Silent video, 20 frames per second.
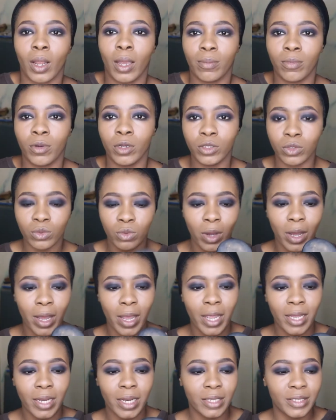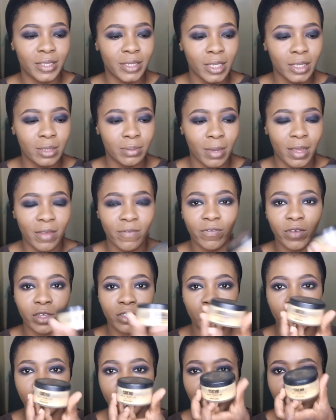I'm going to go ahead and set my
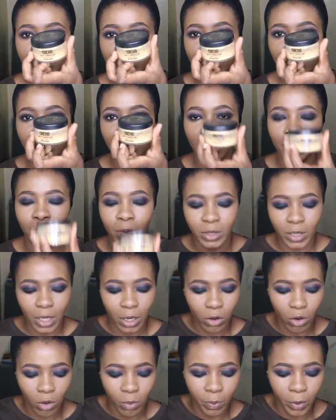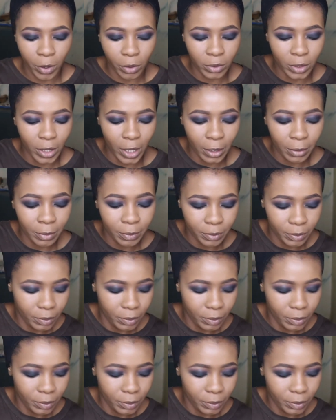face with my Sacha Buttercup powder.